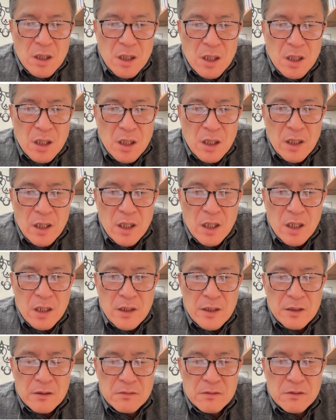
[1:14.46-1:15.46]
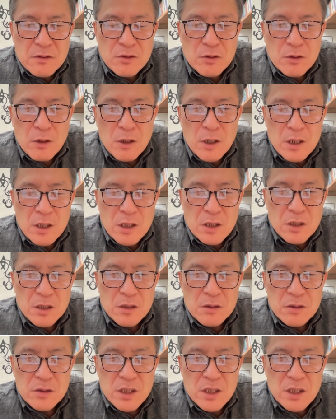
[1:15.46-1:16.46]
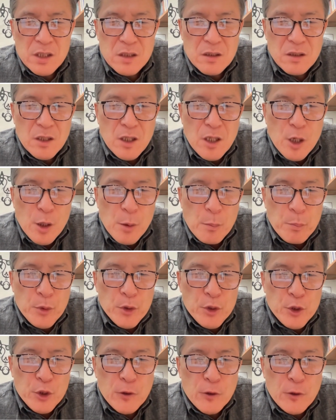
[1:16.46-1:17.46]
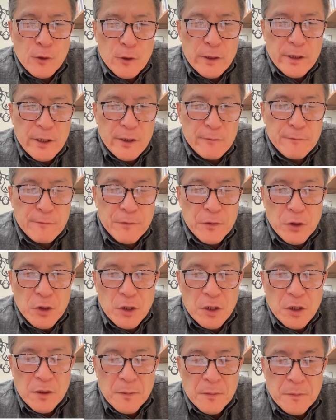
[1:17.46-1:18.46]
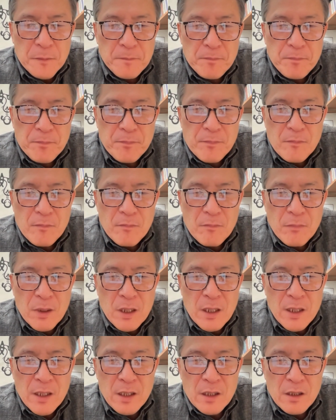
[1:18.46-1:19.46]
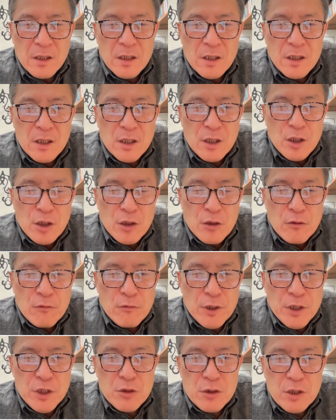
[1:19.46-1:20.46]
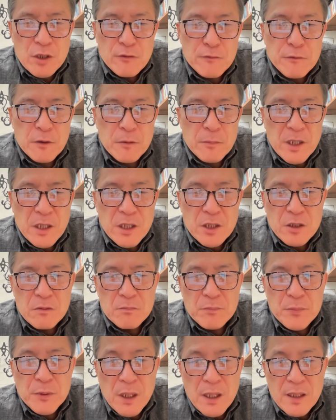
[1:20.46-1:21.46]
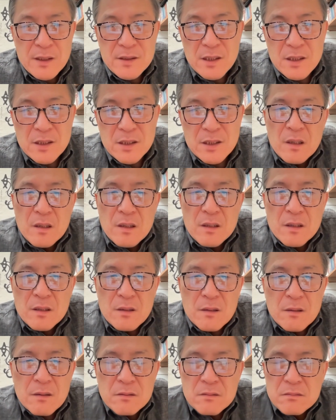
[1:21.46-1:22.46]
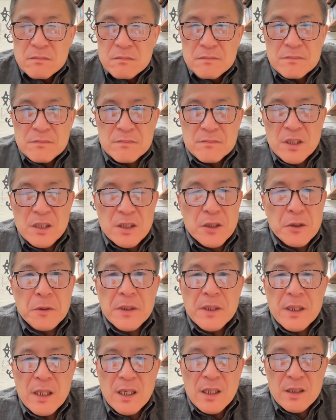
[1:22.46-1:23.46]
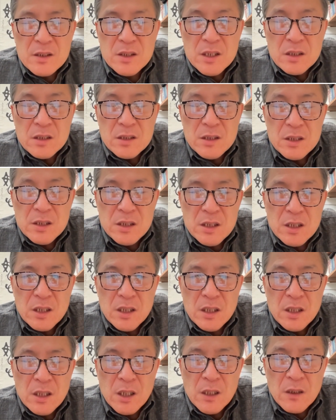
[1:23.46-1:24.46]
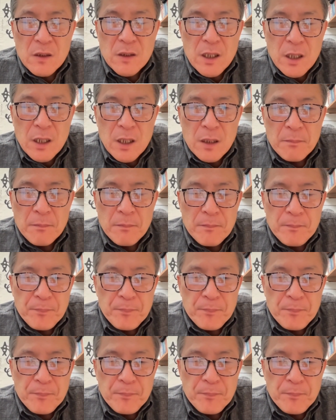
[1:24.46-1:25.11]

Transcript: I kind of start using machine learning for my visual information processing. So been doing that since, and